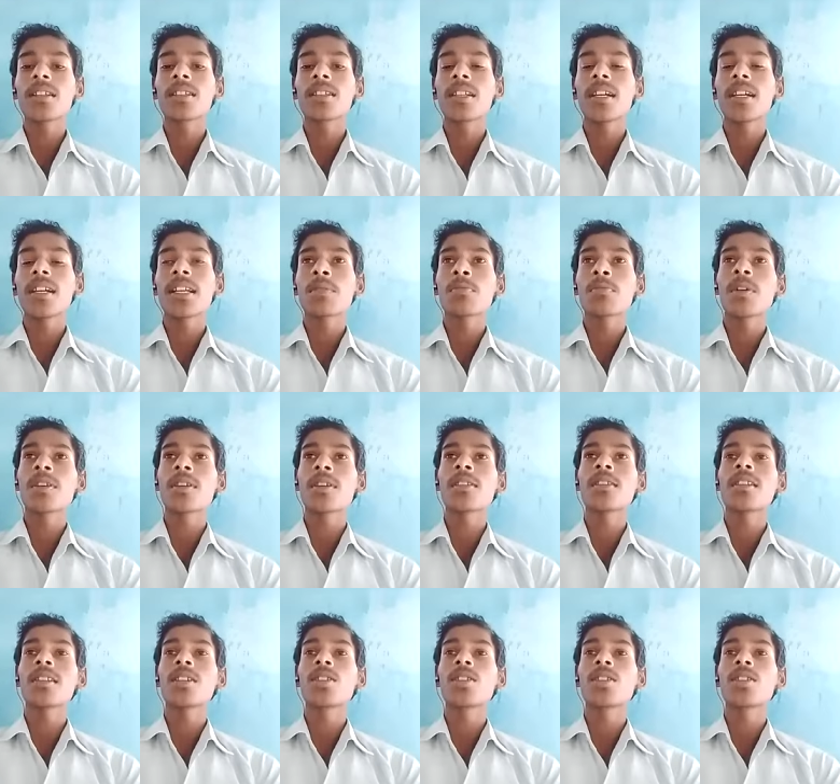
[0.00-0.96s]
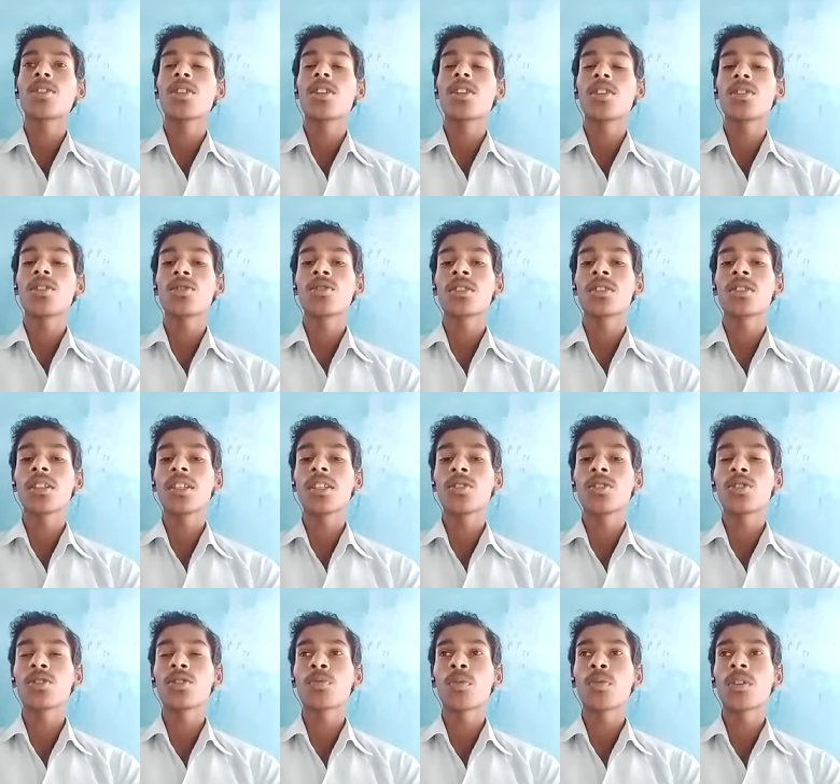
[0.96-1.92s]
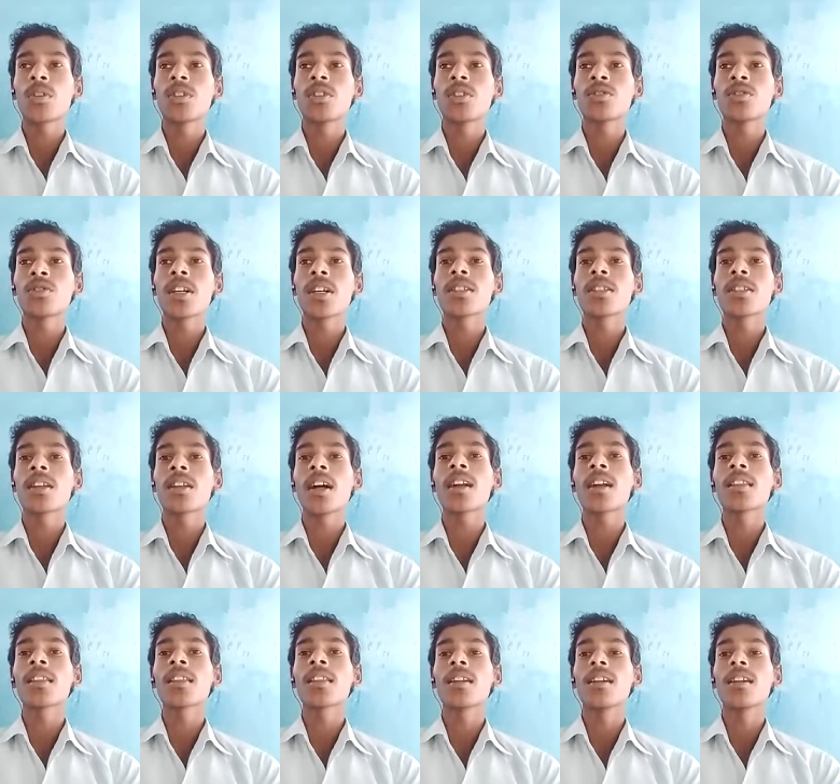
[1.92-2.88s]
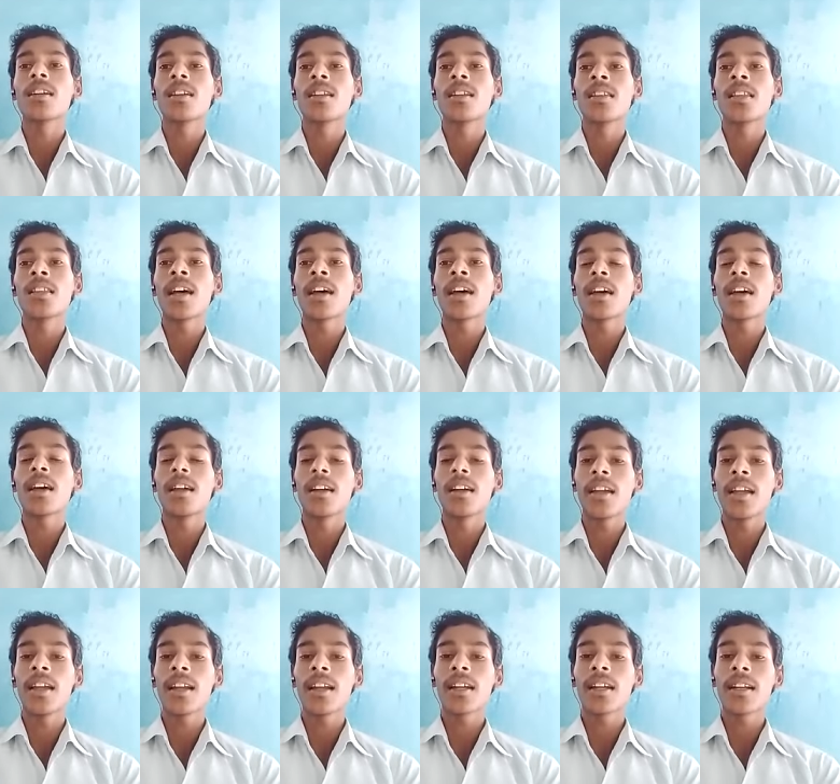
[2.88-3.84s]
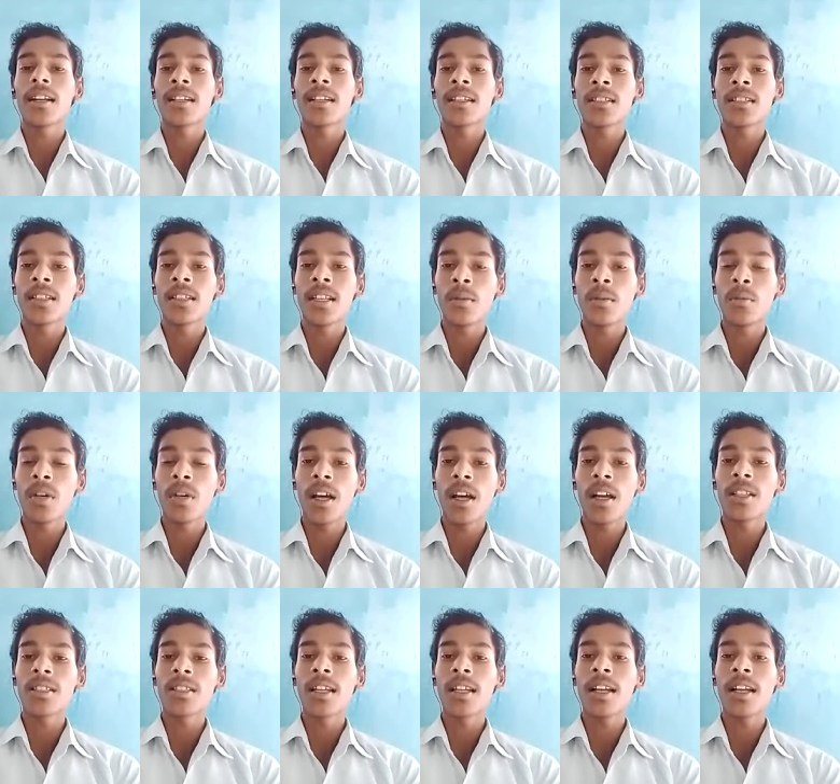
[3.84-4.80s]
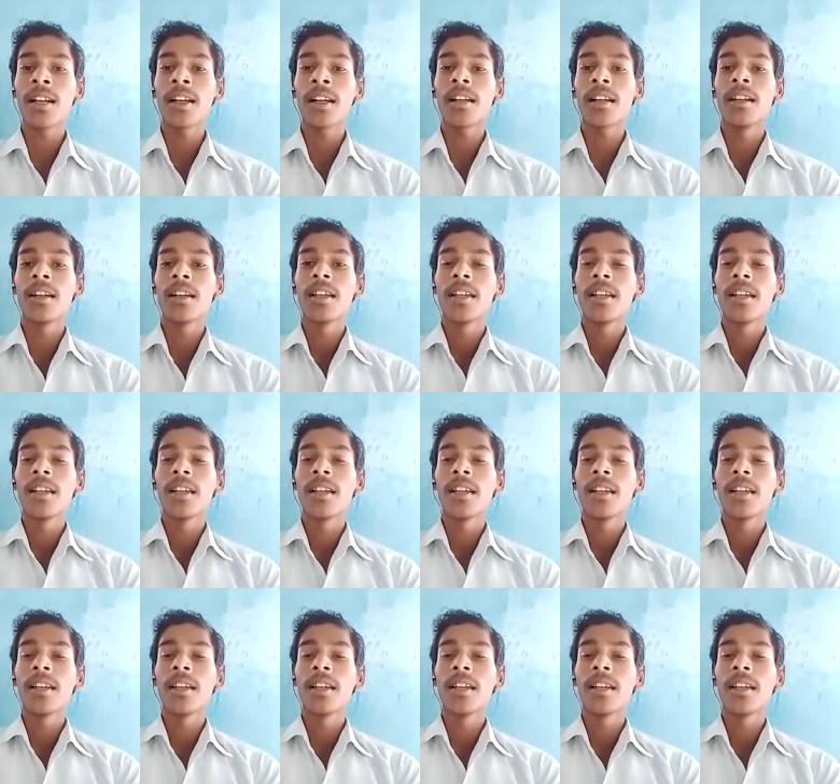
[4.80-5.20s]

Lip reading: especially used to start the air conditioner branch, and